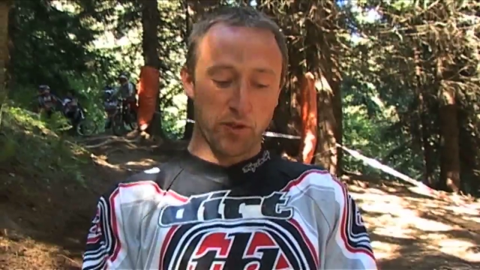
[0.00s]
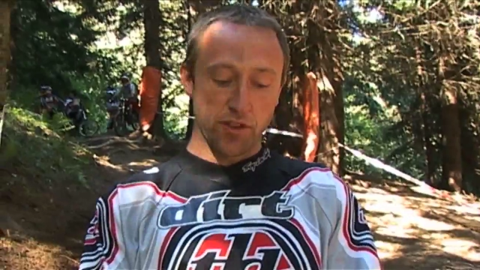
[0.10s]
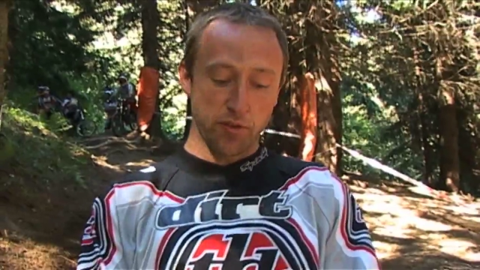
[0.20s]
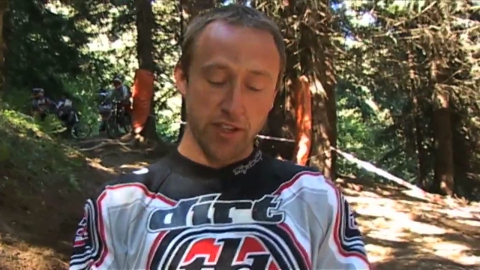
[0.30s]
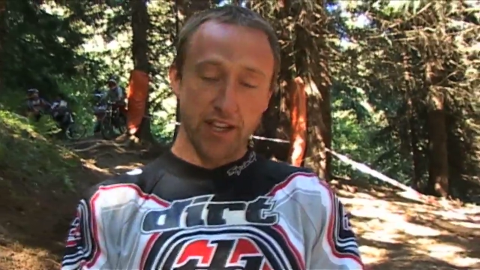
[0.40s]

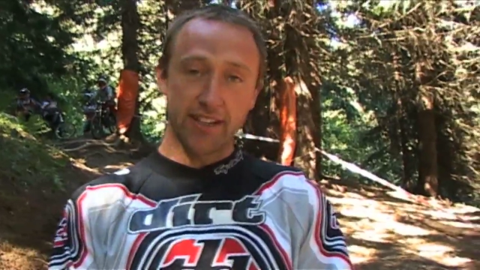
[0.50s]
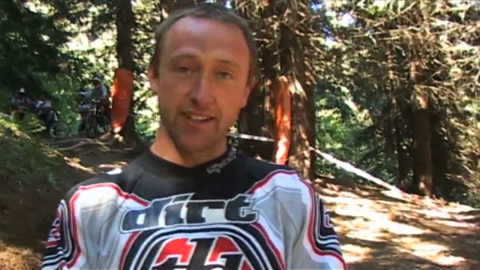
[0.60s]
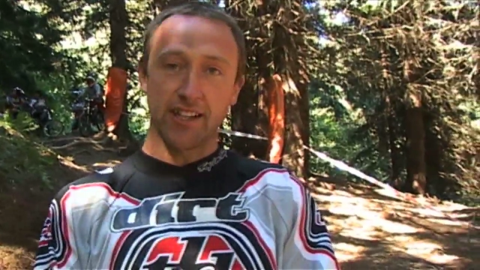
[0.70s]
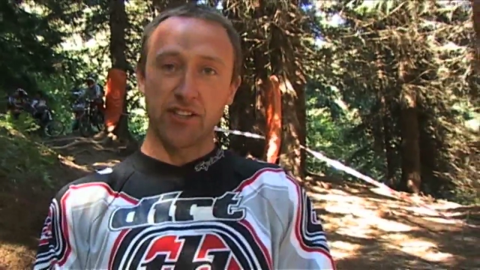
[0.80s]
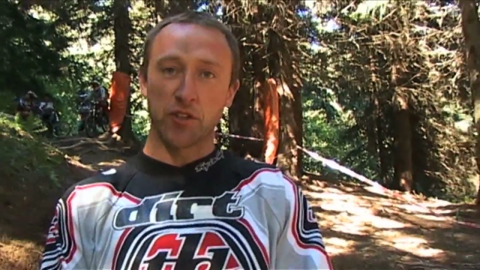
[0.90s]
When you're
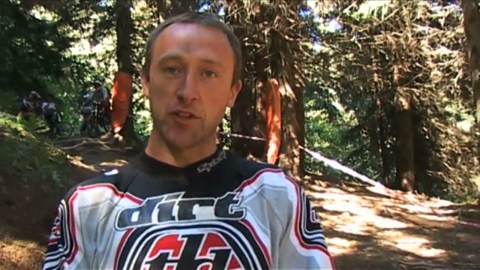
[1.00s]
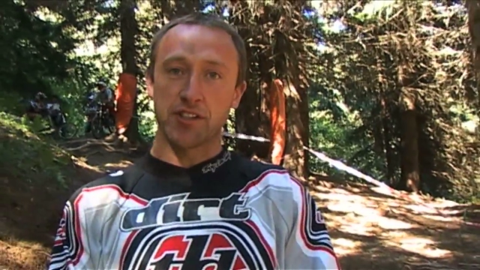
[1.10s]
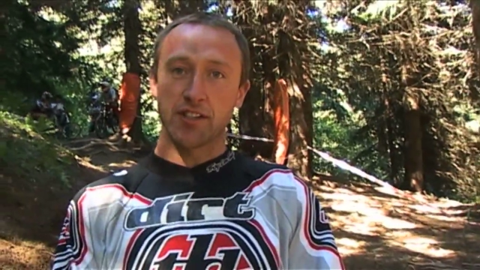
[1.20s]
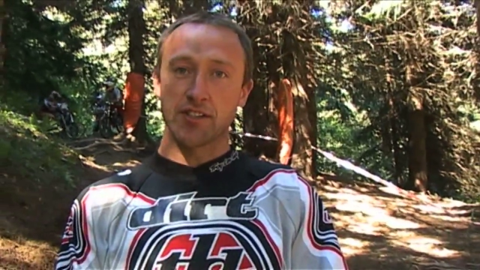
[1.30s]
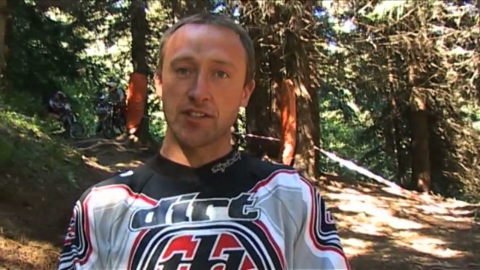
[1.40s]
hitting each route, it's
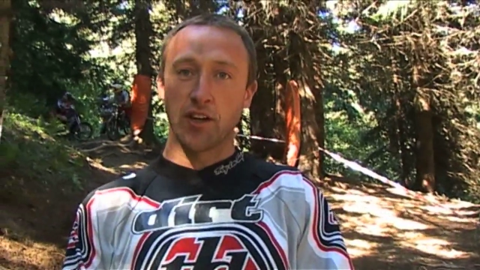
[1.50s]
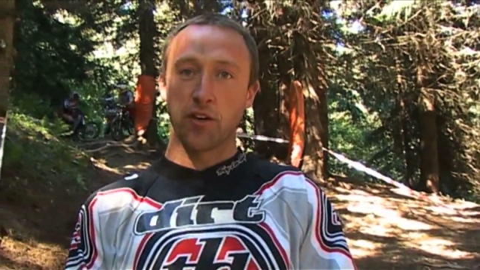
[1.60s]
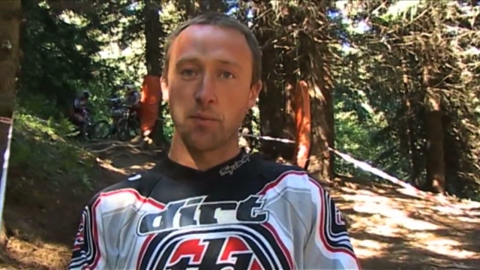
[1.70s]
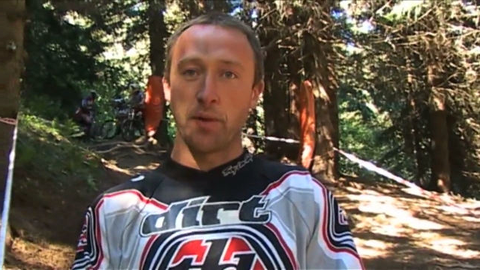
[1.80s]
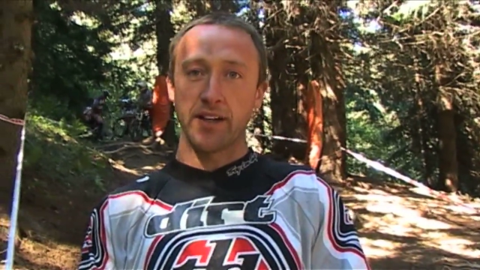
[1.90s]
going to slow
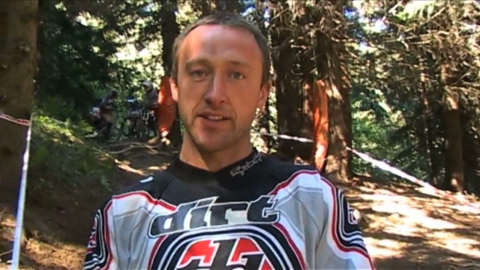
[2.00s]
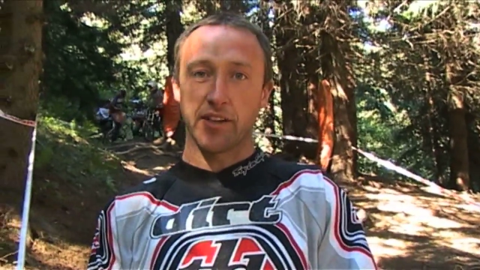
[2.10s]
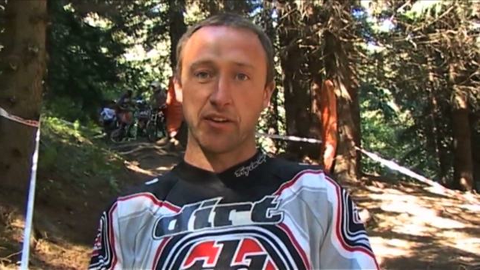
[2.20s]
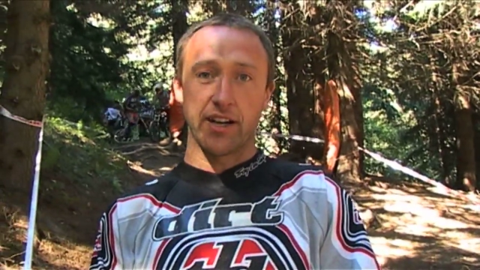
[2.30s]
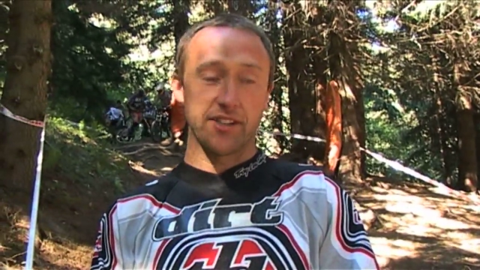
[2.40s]
the bike down
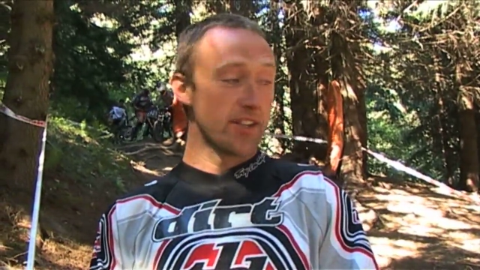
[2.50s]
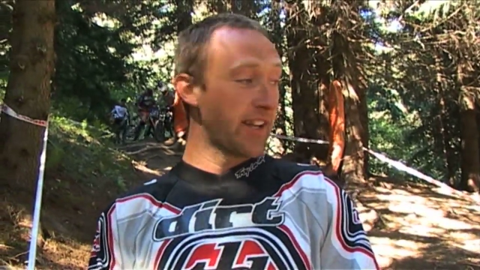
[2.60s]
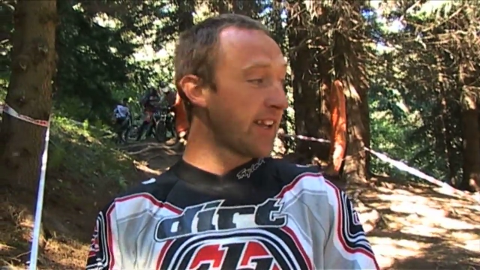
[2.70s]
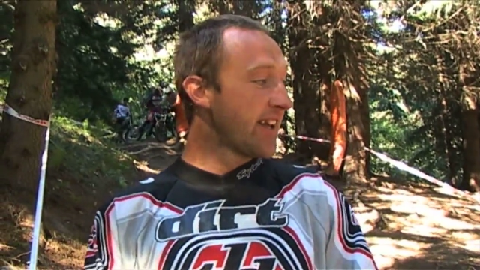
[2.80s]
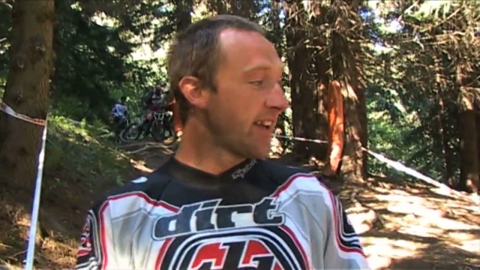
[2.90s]
gradually.